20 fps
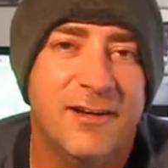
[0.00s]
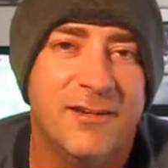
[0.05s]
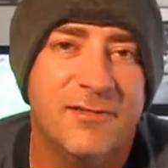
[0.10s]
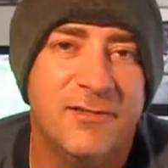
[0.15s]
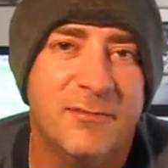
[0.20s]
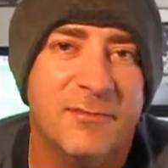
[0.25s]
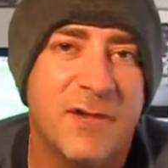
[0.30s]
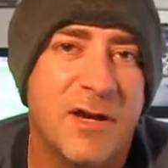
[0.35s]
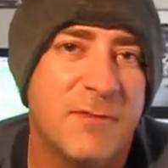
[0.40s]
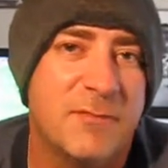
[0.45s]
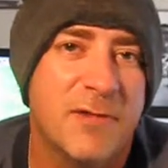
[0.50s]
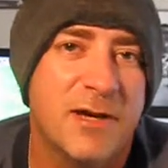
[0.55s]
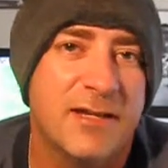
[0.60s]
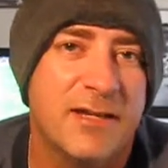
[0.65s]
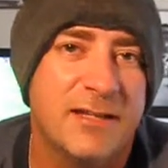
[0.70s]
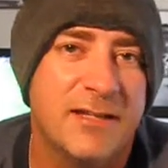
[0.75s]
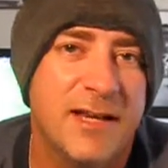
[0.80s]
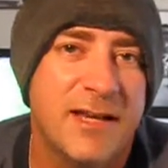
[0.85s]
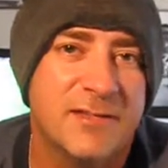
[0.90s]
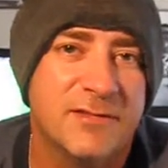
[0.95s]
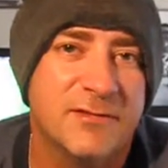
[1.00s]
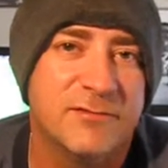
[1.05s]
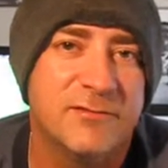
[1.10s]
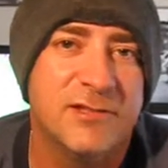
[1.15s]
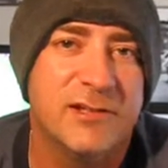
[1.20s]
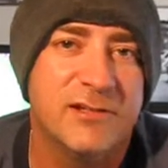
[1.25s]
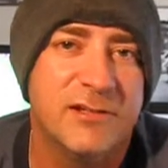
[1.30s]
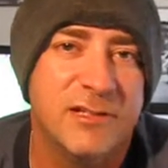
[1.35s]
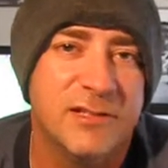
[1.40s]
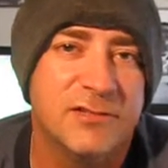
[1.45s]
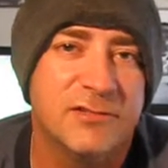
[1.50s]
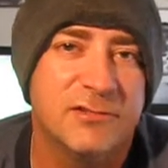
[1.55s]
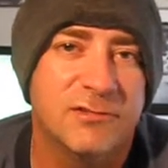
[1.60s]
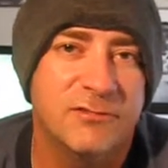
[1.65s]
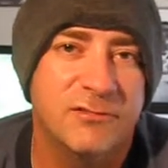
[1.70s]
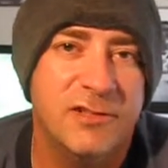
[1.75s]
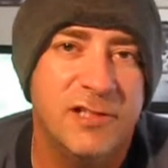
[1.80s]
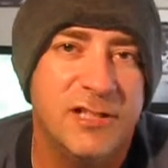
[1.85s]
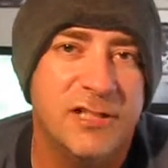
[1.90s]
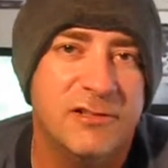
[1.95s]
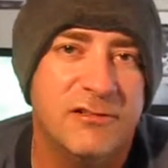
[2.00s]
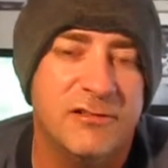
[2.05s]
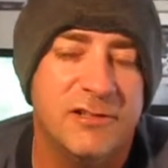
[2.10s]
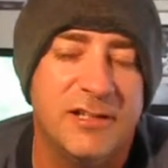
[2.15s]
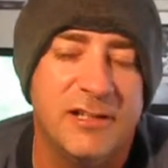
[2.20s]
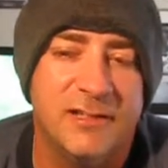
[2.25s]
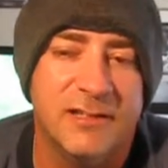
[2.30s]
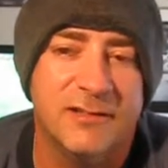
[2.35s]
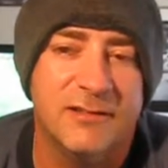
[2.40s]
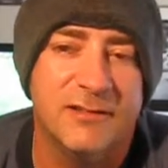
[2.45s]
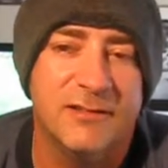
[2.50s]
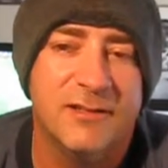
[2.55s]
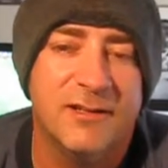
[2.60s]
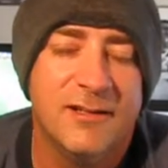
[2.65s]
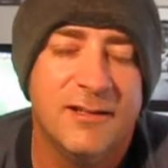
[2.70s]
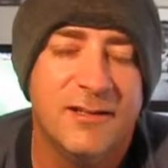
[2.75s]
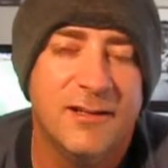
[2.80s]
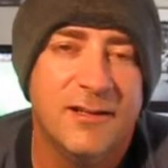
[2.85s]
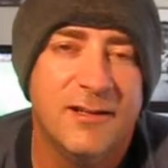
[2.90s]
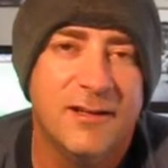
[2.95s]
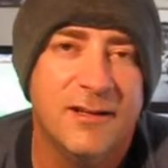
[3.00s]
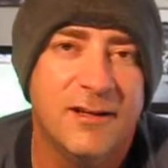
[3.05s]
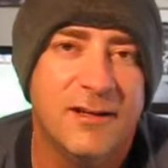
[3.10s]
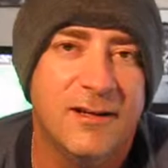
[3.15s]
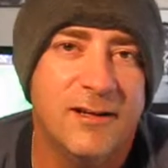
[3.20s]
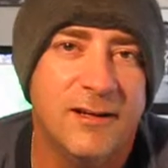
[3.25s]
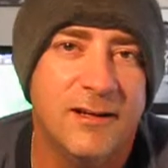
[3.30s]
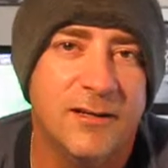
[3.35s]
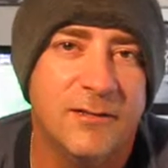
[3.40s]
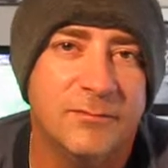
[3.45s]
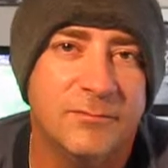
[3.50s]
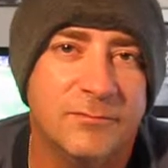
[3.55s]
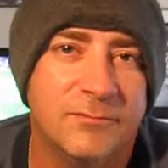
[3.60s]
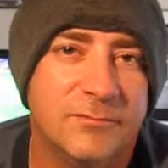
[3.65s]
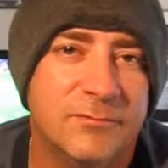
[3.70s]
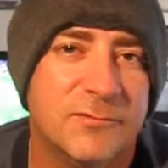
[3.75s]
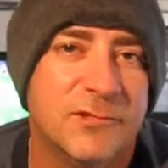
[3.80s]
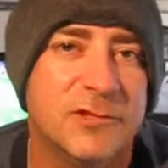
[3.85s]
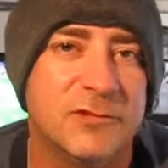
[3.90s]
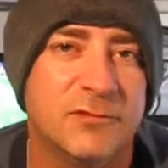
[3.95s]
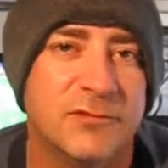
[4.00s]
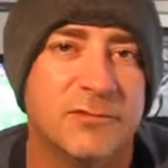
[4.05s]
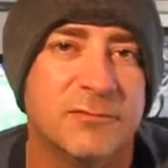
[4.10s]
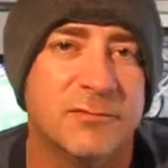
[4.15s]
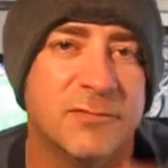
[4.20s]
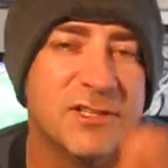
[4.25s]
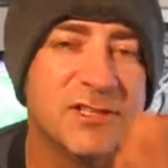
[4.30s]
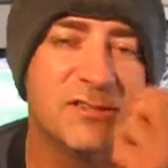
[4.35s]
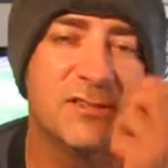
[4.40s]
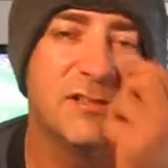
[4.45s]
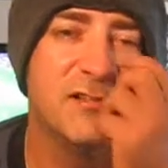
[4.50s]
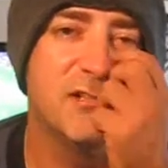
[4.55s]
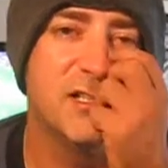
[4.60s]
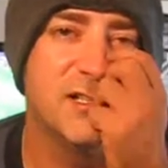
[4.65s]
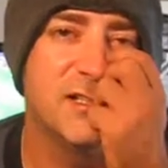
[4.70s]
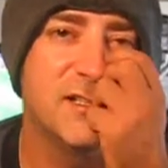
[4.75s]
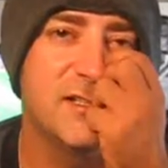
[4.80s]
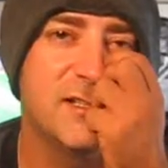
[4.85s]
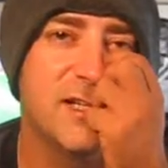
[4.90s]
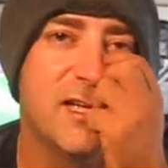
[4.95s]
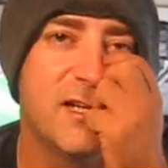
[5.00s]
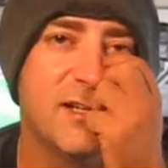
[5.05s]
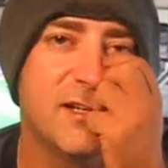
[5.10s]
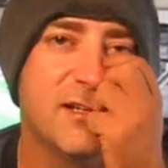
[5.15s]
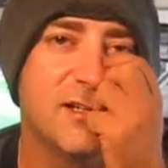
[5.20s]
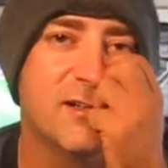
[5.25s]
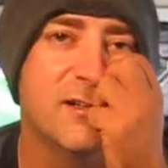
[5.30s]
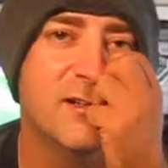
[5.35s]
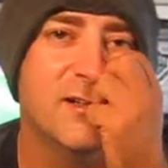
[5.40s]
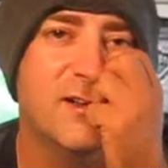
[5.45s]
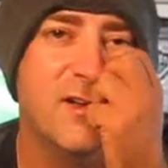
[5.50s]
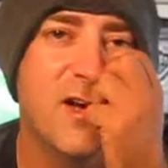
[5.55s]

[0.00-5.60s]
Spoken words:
for my money, has a very sort of eerie and sort of mysterious setting.